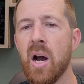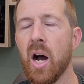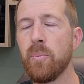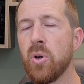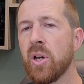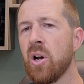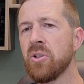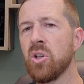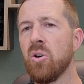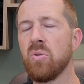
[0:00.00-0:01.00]
You can
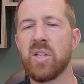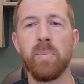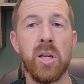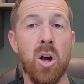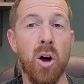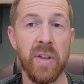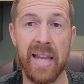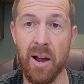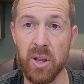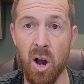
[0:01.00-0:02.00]
also simply call the
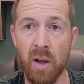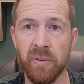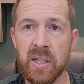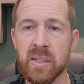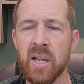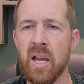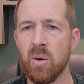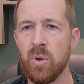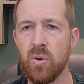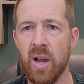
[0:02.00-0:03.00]
county office.
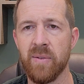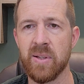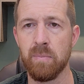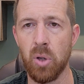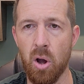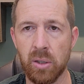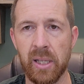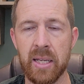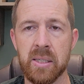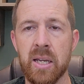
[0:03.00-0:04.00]
We do have some blog
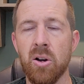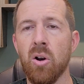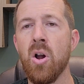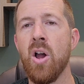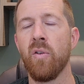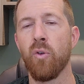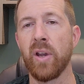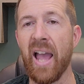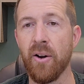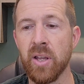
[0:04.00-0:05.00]
links here
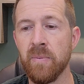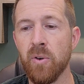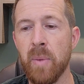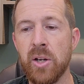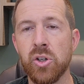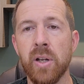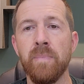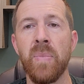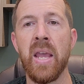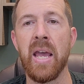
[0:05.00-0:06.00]
for county
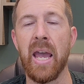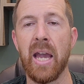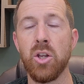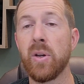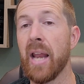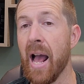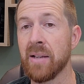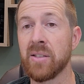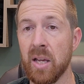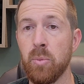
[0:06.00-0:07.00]
information, and you can
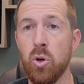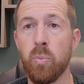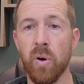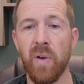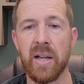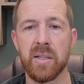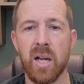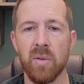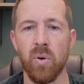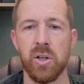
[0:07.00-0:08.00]
ask them who provides
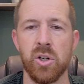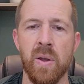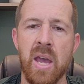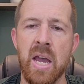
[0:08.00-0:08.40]
coverage.